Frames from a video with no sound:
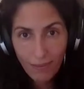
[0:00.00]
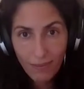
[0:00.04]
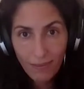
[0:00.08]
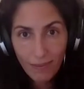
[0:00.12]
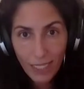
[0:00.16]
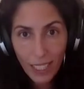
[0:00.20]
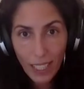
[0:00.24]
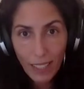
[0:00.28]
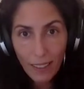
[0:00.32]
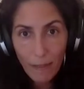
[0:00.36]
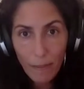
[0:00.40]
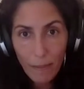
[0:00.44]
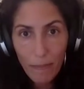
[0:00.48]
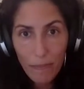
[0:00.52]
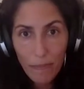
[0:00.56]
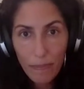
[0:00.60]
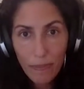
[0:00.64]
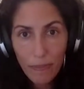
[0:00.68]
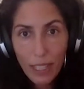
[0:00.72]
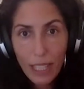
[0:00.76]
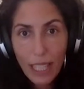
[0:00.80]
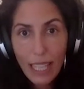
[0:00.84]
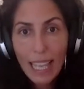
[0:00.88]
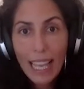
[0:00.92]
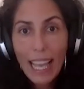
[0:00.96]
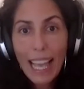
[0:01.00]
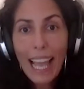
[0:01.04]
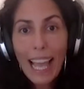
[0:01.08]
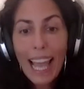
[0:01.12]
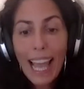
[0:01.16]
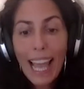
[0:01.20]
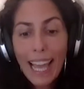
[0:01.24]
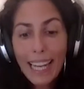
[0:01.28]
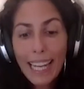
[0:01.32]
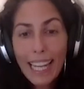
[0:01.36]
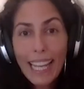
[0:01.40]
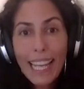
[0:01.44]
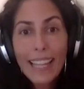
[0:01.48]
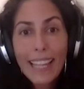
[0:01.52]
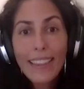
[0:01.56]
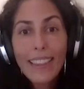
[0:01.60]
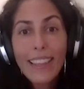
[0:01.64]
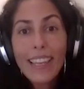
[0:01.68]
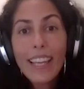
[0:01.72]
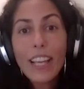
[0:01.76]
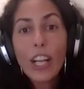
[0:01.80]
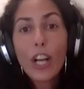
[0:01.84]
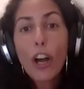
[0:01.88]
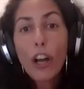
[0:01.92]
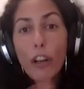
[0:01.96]
yeah, and in
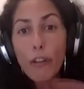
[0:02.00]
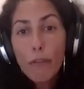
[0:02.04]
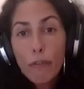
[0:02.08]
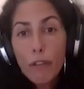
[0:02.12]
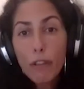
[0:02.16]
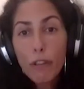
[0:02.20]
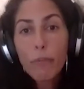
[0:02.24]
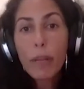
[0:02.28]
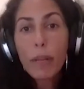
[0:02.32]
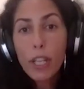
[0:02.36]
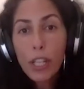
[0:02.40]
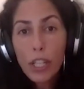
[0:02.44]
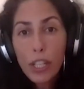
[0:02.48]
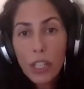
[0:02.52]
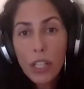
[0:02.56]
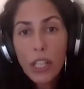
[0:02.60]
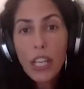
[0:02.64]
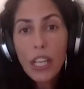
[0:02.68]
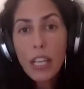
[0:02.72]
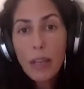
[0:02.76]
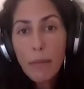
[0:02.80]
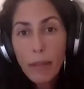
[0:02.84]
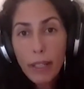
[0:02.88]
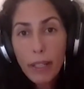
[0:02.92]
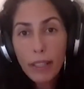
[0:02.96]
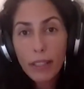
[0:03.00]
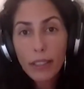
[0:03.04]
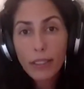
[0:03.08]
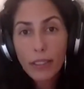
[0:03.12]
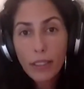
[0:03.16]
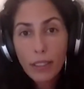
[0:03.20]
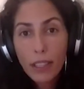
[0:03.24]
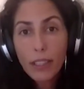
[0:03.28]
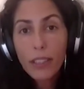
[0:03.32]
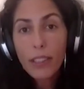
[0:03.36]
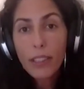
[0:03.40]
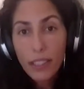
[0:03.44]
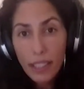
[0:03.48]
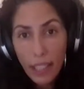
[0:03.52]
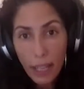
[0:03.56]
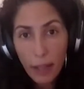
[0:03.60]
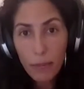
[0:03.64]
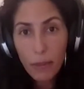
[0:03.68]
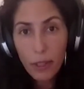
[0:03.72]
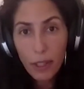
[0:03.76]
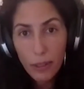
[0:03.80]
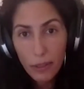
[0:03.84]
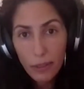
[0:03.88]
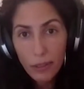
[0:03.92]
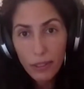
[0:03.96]
the confirmation email to the
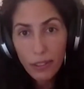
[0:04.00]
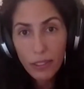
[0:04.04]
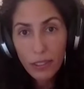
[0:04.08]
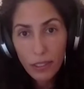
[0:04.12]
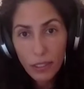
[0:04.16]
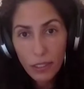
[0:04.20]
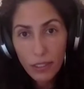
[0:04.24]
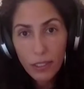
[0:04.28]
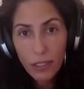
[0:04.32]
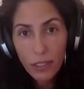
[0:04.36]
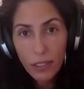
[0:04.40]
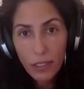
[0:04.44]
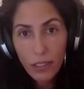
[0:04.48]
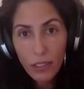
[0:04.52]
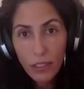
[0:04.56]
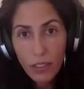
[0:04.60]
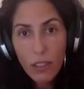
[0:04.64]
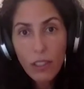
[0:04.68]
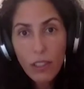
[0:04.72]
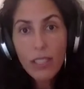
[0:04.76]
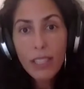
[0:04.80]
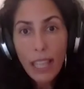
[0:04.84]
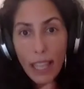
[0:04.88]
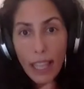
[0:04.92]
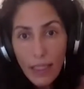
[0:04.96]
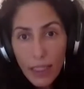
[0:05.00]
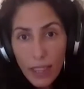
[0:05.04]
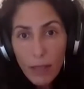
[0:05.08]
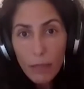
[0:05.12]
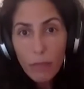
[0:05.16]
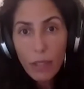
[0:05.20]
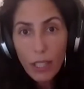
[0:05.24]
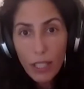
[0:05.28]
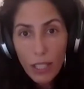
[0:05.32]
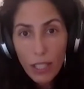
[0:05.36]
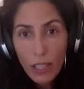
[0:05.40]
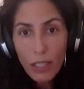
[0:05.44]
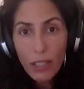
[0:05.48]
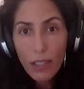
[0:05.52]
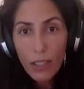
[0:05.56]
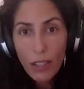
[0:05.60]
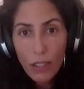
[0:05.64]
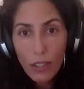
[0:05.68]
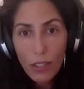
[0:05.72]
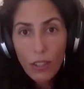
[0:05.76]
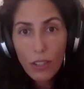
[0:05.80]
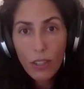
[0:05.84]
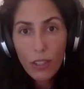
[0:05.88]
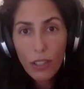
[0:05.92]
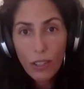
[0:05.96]
demo, send them this
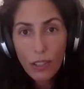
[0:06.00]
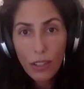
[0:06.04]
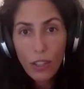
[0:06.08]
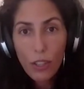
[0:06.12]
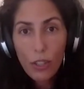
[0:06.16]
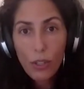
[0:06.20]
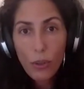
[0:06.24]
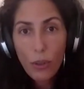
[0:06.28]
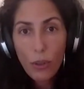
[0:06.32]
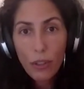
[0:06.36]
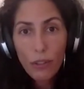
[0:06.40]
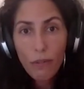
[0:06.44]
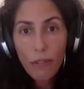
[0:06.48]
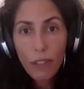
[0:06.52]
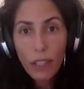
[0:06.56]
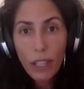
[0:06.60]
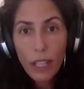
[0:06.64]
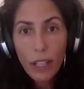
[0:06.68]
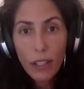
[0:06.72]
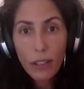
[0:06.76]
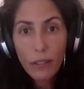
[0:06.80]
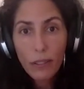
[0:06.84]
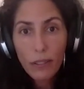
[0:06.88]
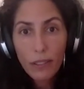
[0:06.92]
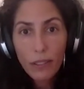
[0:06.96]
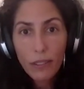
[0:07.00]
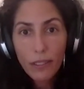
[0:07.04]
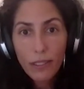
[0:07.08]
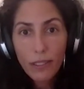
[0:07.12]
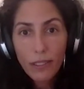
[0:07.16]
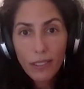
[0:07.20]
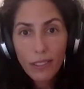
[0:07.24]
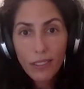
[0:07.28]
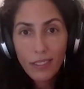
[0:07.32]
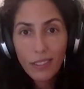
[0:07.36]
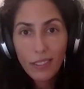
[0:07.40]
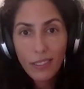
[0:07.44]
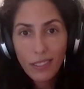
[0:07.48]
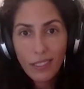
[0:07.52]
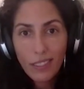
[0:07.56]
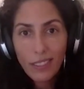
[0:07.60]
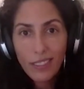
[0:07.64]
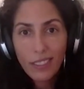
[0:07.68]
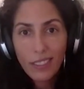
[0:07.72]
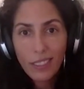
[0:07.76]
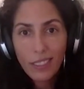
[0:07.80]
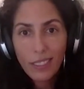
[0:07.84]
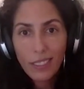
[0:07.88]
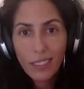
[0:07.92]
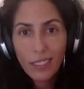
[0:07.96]
short video.
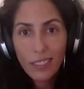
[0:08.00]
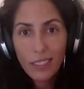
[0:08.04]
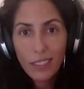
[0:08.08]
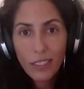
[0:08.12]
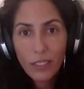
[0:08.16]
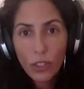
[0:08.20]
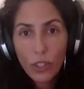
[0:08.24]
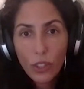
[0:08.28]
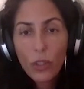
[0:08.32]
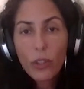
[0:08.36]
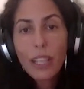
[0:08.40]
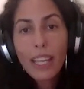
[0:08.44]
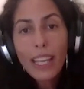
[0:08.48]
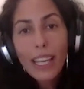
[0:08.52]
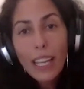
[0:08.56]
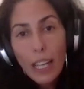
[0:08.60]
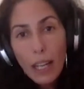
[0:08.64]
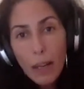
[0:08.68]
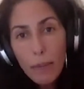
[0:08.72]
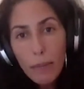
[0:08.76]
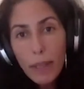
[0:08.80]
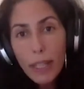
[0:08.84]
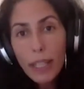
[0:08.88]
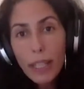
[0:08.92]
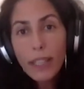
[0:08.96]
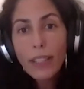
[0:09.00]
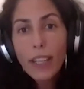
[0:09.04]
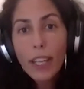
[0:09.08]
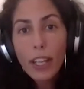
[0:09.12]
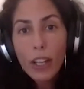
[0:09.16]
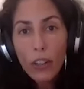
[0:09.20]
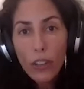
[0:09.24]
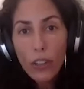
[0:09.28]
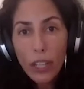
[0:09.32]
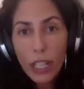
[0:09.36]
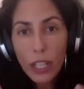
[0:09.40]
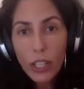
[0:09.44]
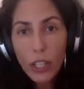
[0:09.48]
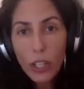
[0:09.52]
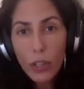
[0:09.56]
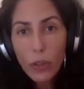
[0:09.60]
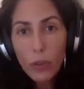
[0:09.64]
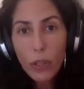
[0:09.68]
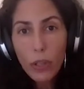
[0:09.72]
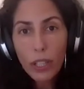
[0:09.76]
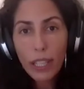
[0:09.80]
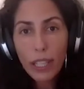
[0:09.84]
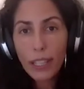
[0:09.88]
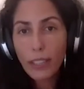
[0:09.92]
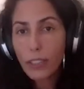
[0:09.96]
So they come in, they already know
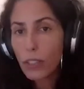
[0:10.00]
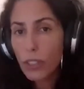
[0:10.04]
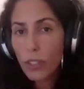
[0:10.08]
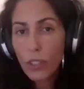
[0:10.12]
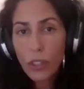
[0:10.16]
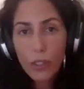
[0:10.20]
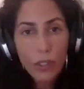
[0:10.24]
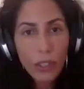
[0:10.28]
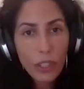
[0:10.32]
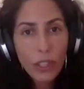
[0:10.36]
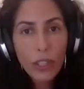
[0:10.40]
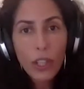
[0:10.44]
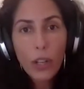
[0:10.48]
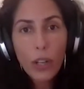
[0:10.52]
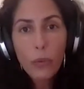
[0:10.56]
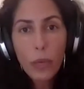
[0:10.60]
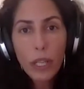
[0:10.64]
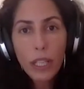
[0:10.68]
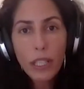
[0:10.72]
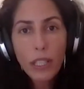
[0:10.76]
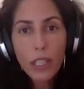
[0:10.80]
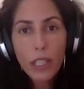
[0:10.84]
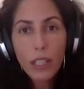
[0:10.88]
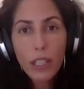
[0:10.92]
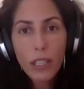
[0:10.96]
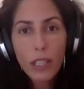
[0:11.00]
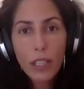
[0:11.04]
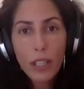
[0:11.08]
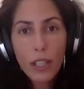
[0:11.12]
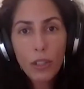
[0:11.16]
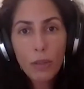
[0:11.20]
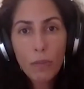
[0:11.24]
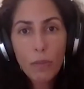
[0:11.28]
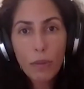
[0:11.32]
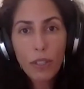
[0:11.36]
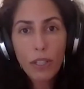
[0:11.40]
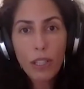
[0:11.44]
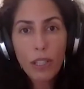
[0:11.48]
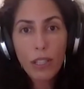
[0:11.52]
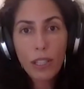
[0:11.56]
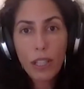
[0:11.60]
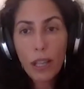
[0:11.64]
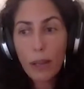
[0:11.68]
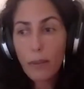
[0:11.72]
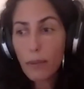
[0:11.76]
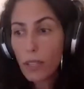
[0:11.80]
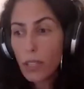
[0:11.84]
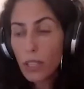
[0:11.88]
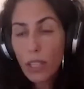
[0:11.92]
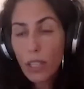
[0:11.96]
all that. You're not wasting the salesperson's
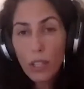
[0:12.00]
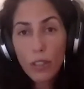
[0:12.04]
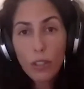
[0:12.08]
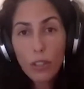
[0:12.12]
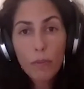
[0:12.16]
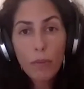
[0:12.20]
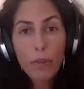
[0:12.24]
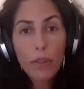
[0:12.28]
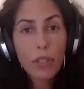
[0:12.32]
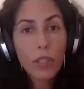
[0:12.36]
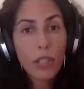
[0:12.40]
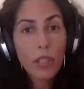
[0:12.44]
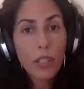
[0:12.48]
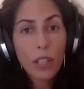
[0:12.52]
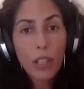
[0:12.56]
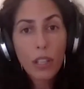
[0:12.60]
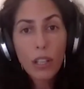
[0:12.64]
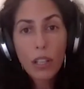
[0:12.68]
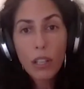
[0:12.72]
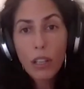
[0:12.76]
time. The salesperson,